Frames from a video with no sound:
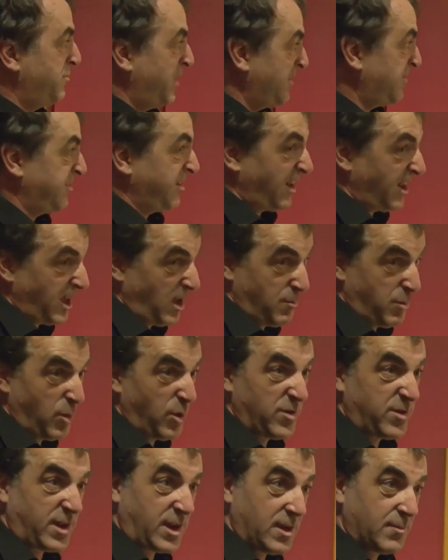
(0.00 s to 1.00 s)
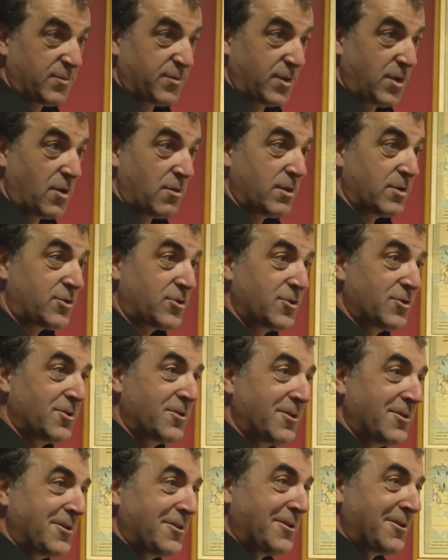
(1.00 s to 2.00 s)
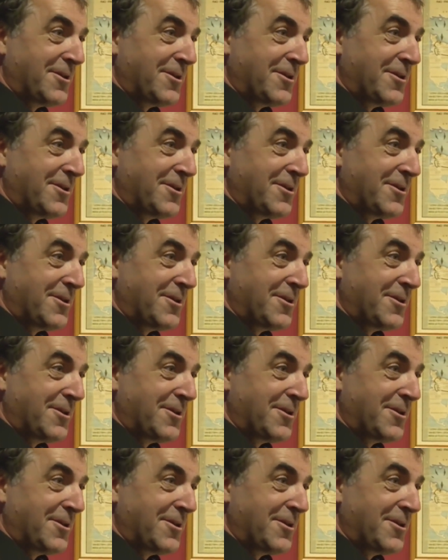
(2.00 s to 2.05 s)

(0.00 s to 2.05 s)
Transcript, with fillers: was basically a boys' club for Norwich. The